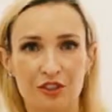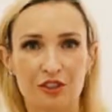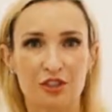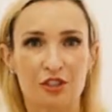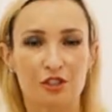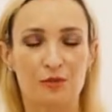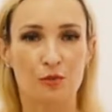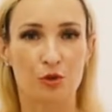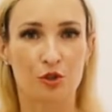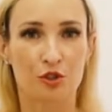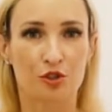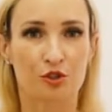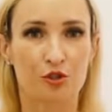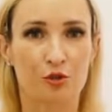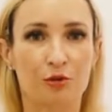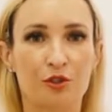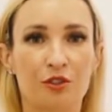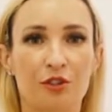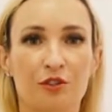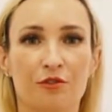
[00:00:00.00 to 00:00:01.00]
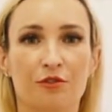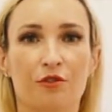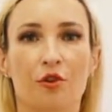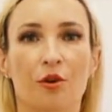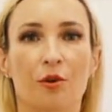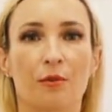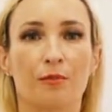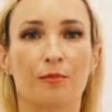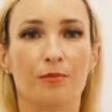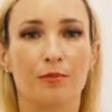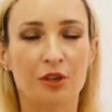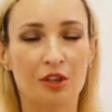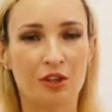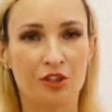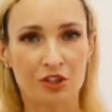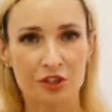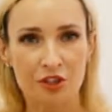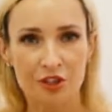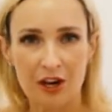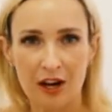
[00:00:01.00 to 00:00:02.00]
this is more suited for a
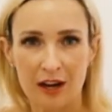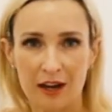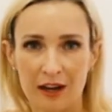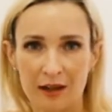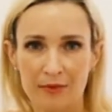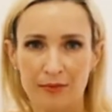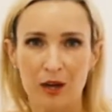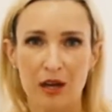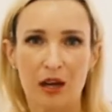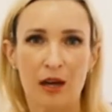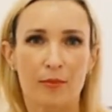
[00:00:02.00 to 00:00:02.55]
beach time